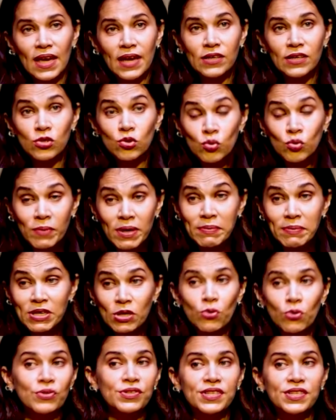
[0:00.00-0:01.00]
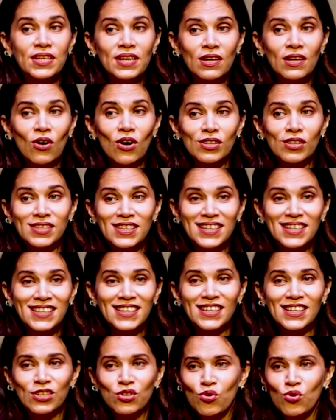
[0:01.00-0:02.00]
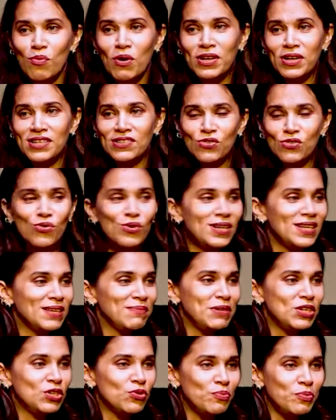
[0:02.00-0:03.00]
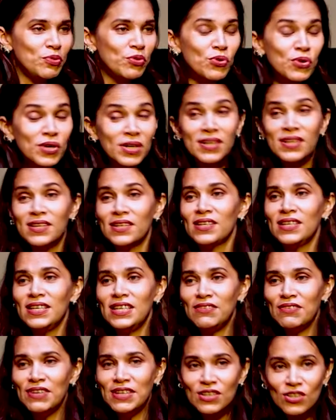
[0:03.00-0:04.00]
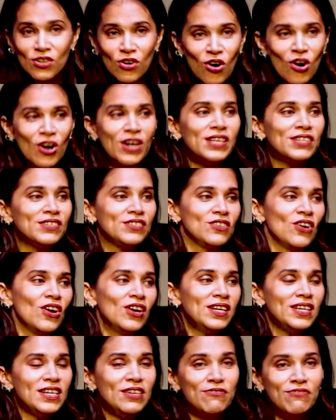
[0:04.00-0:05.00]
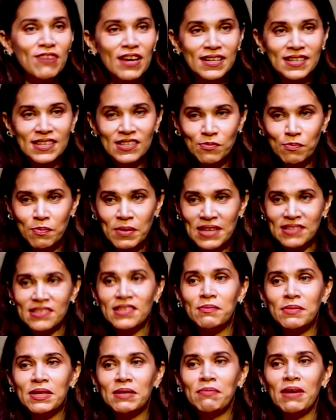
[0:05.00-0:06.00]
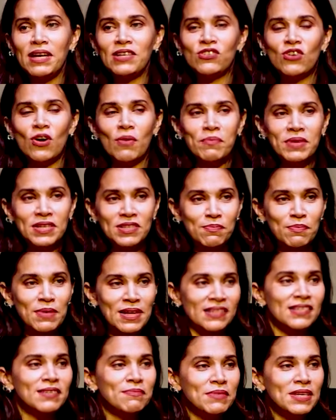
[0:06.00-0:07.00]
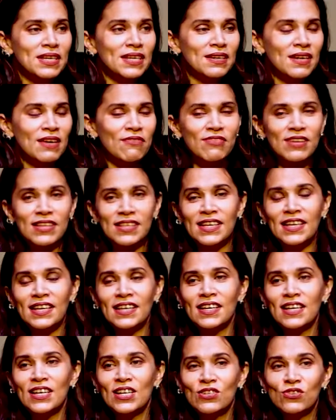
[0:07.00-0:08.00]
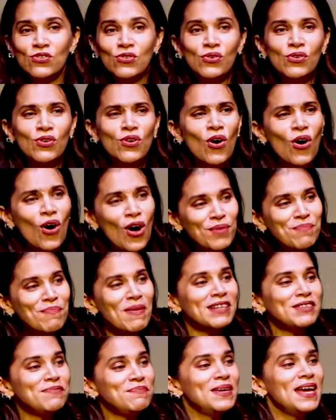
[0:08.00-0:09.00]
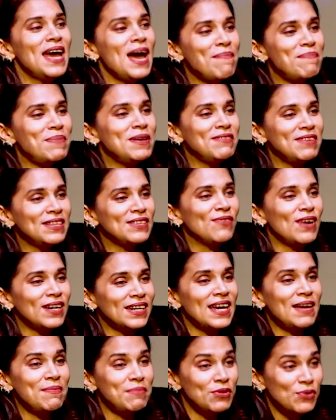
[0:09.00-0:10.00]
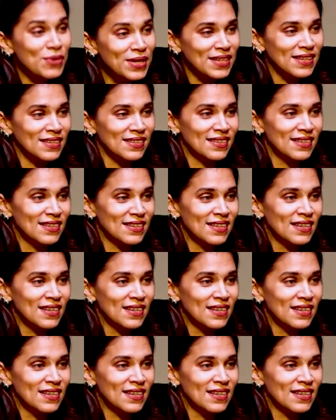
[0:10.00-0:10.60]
And you may be coasting along thinking, nobody is holding me to book. Even God is not. In fact, he's blessing me in my job. He's blessing me in everything. So God must be happy with what I'm doing.